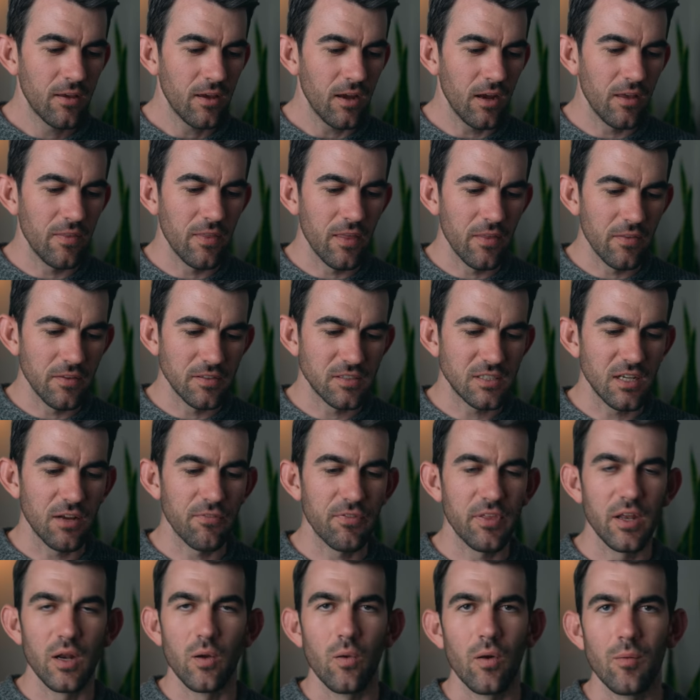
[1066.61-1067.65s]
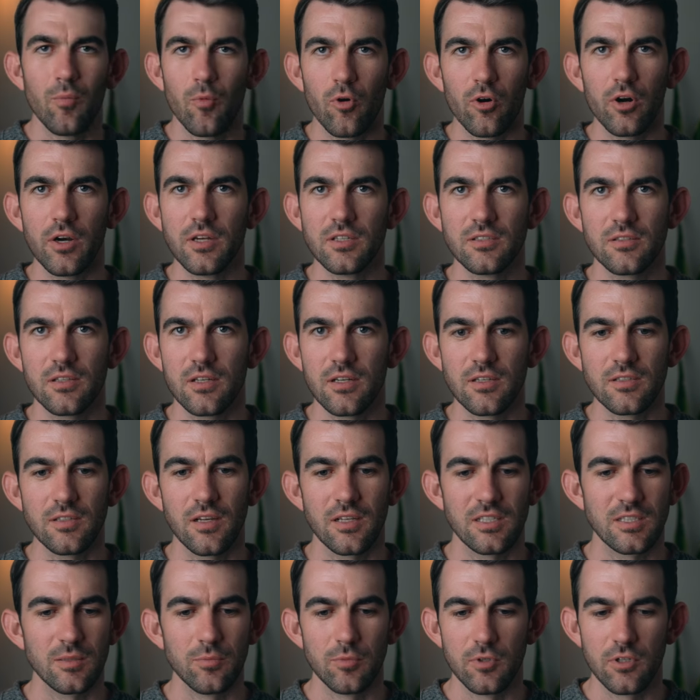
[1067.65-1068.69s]
And then the stuff that I want more easily
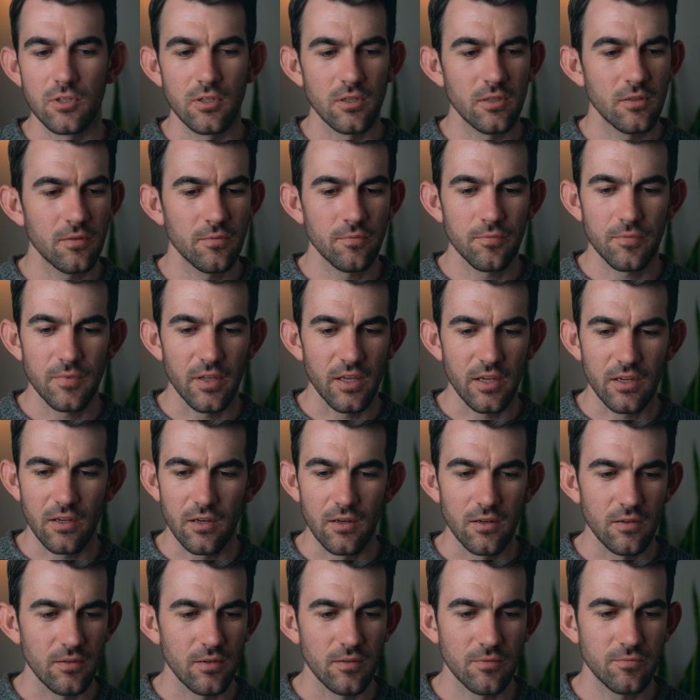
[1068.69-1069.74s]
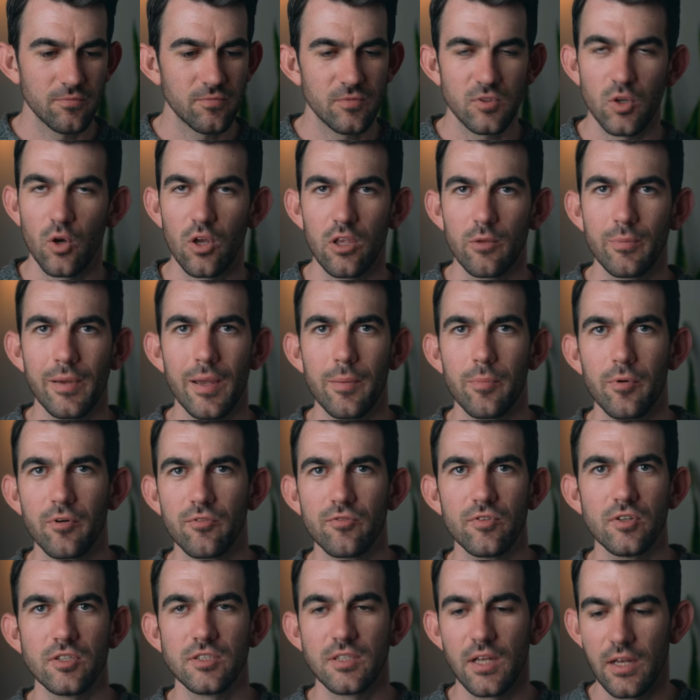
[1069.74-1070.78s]
accessible, like a toilet paper
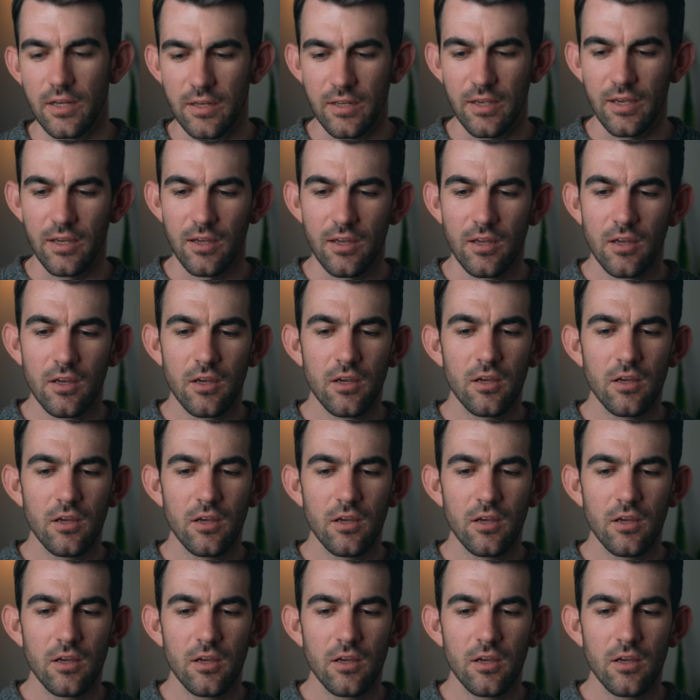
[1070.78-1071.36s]
first aid kit,